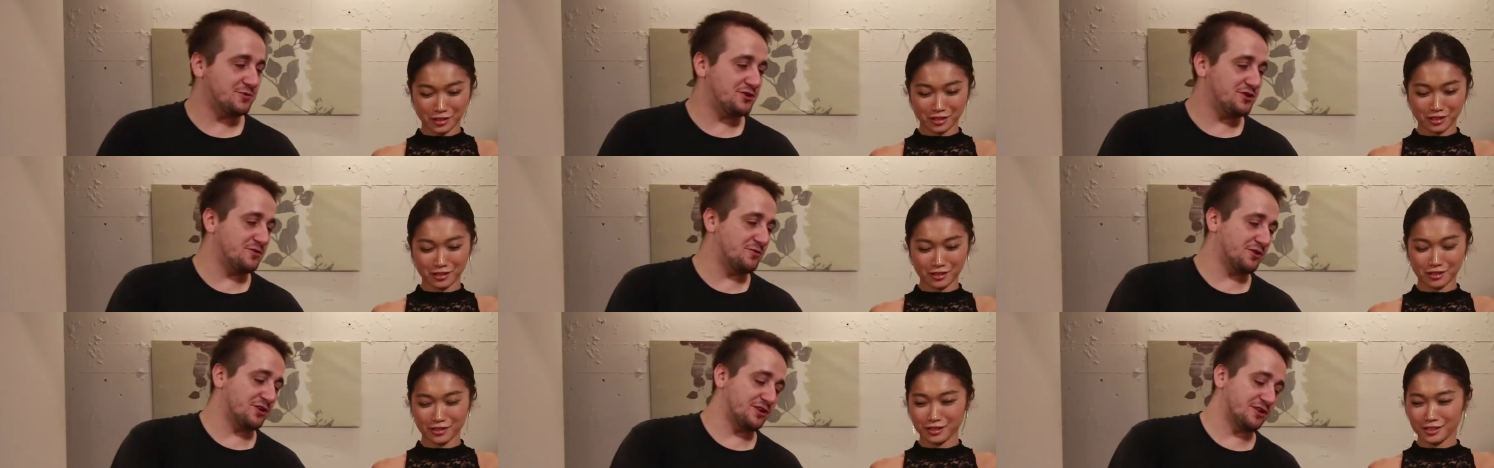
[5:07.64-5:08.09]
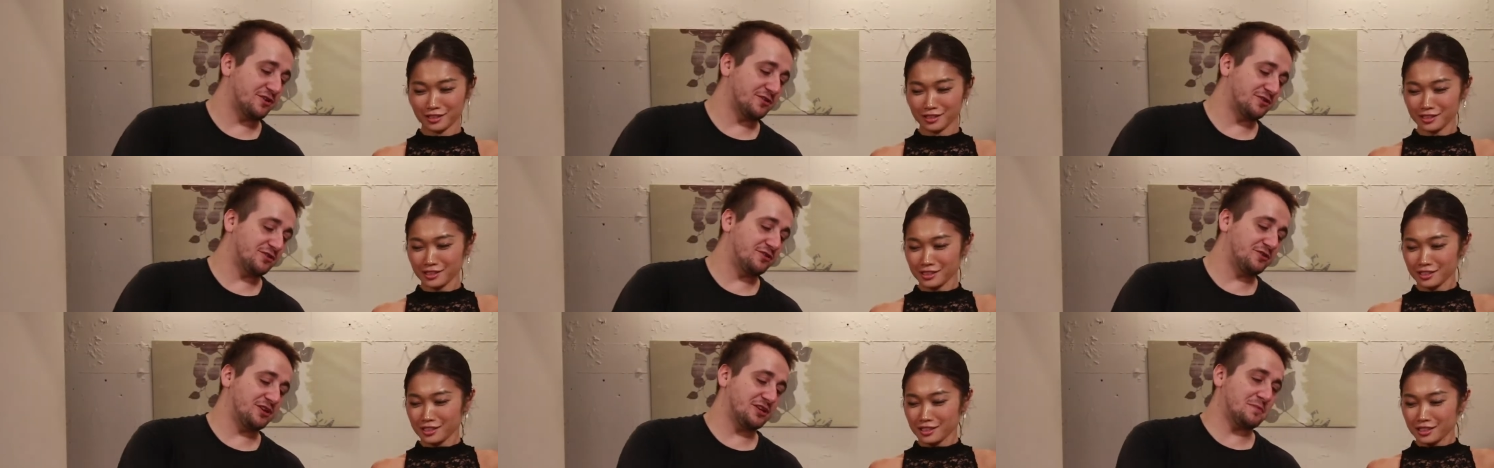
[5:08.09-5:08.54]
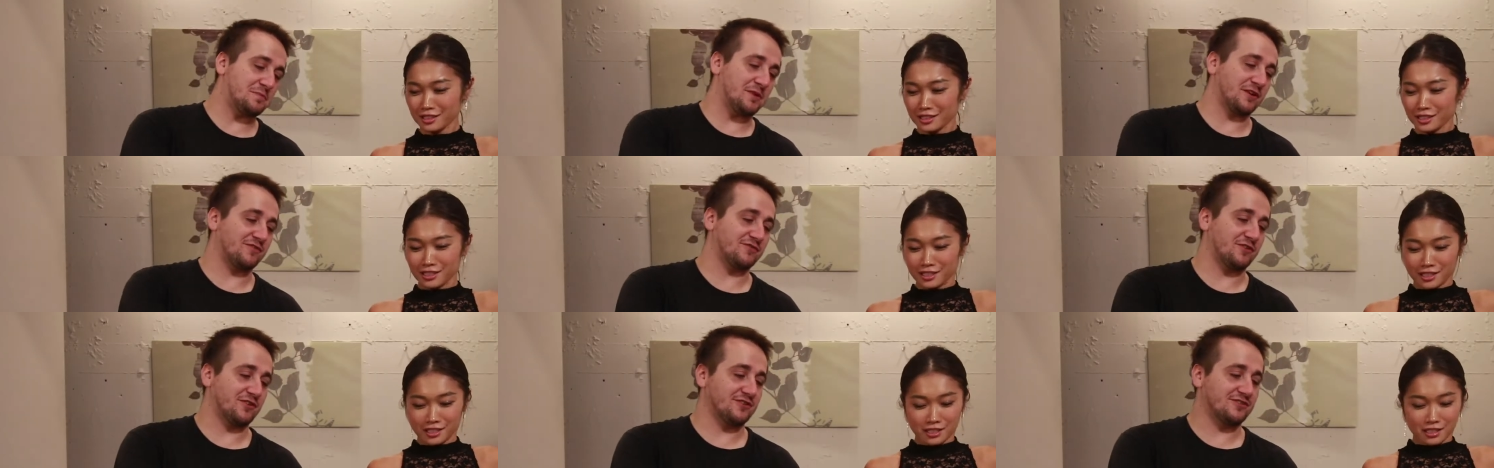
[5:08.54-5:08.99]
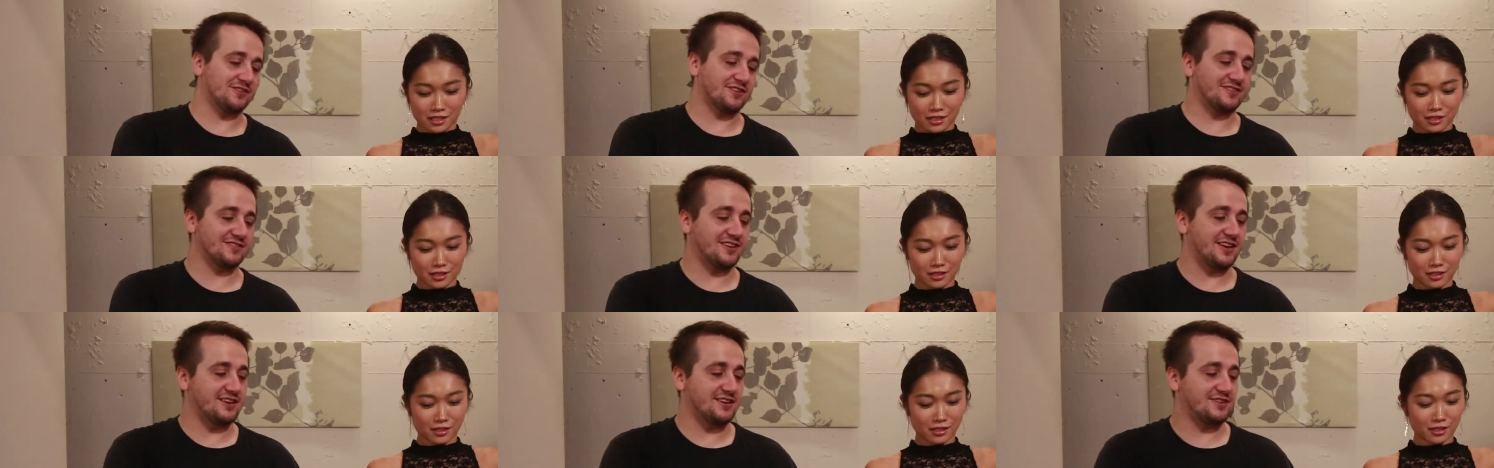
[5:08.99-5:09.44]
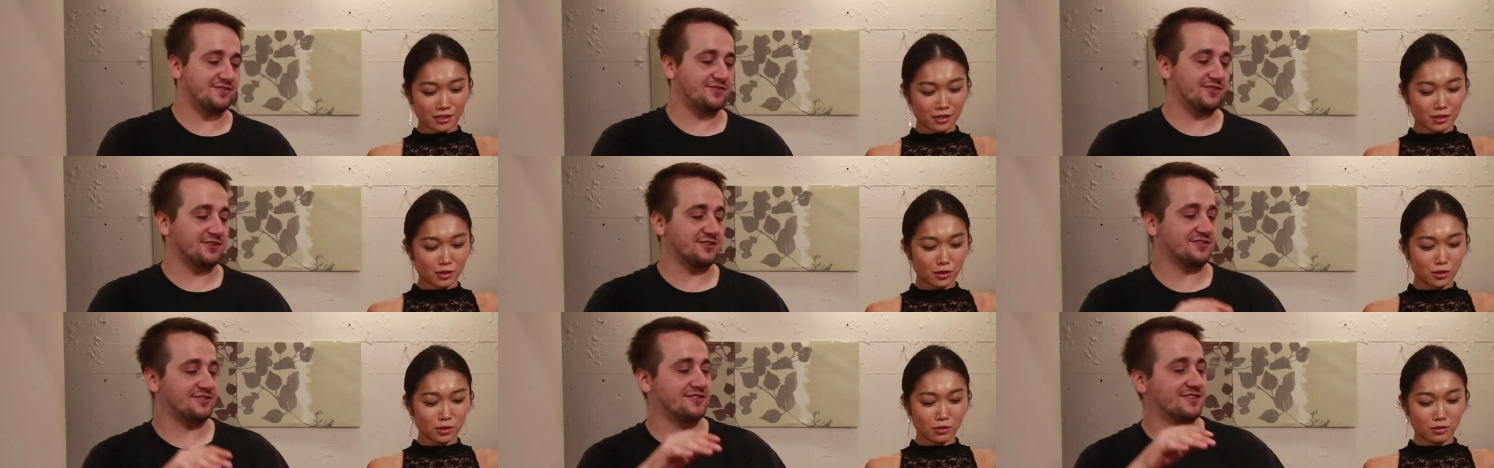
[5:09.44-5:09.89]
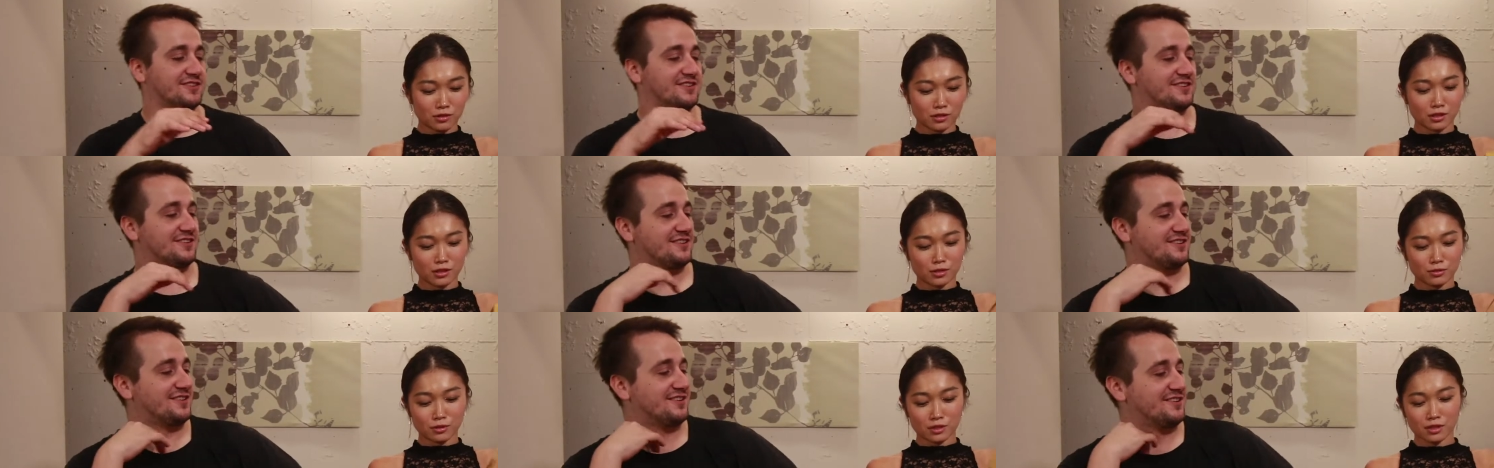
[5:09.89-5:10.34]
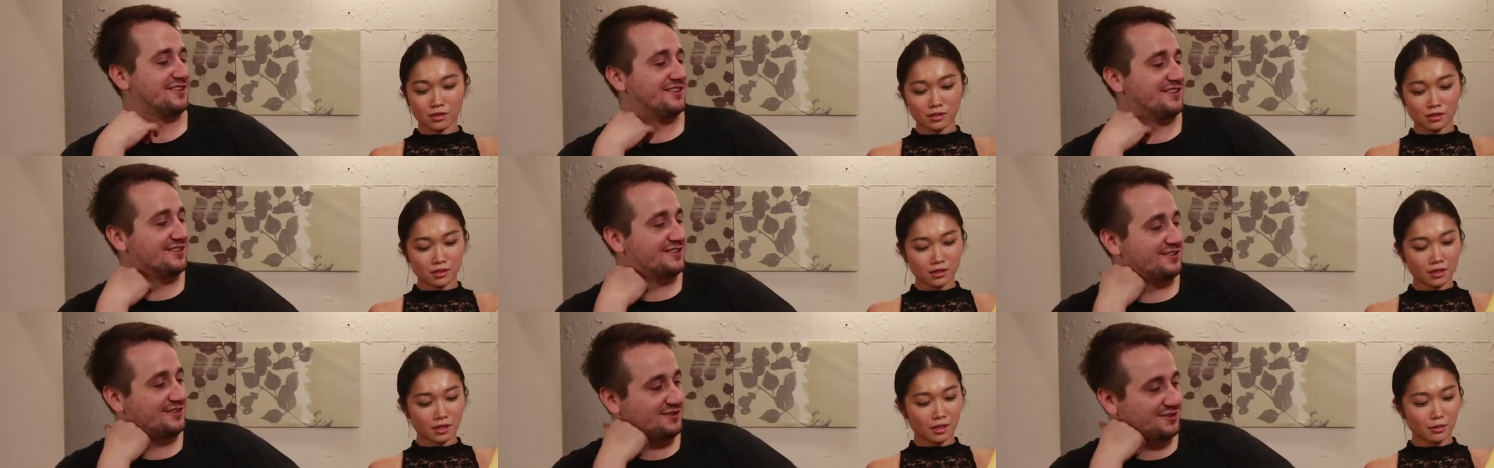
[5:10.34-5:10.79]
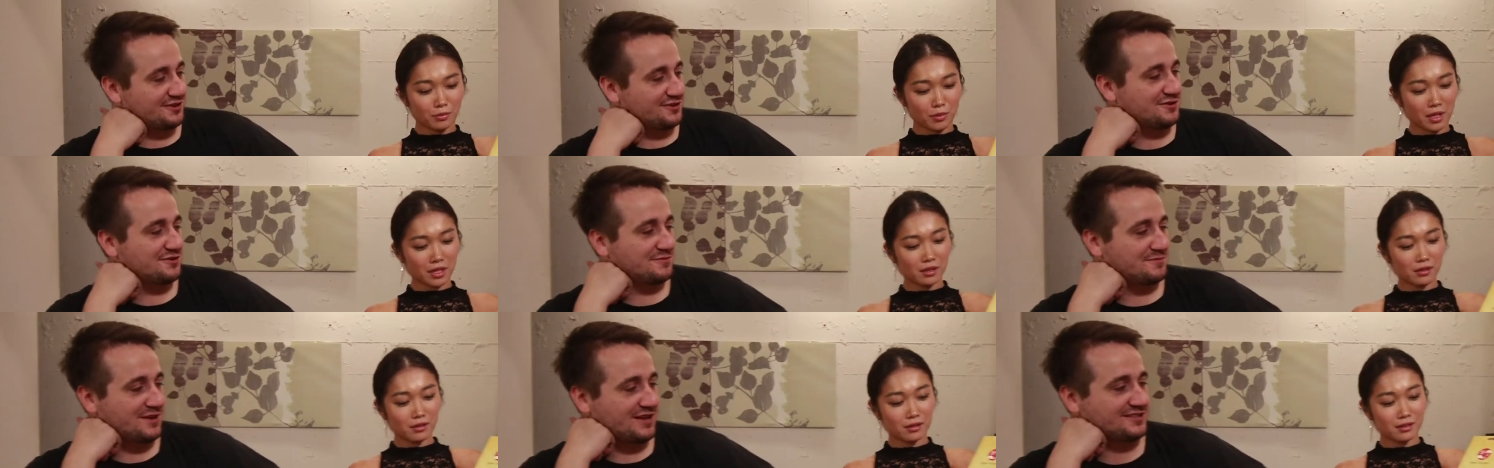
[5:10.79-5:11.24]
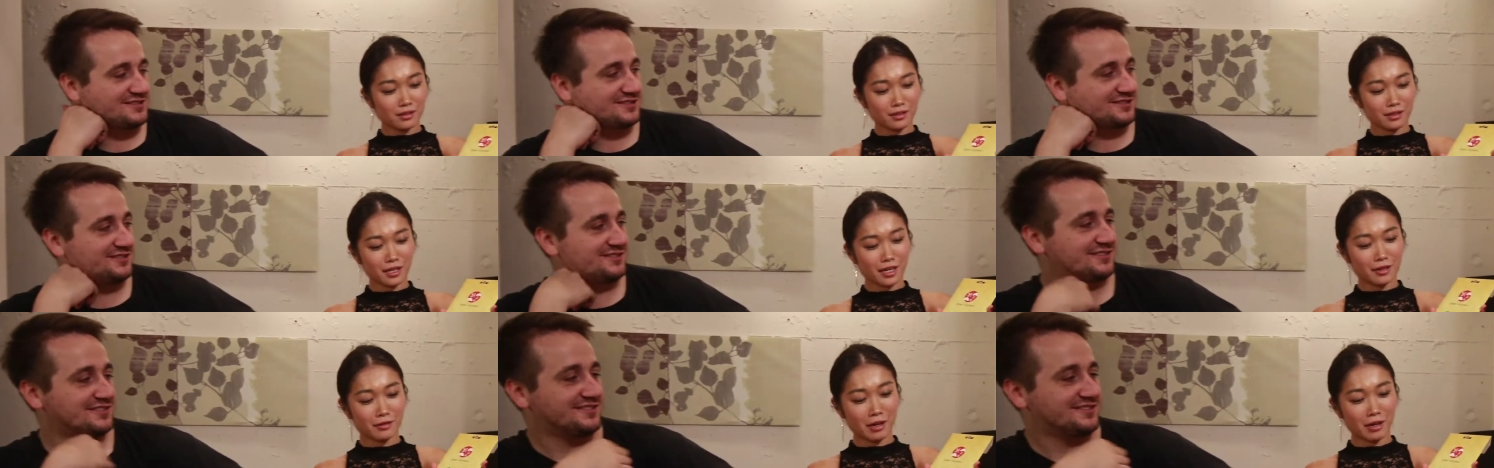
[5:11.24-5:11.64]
Speaker 1: one do you want to do? You get to pick first because ladies so first. So
Speaker 2: this one. Like you going to do matsu.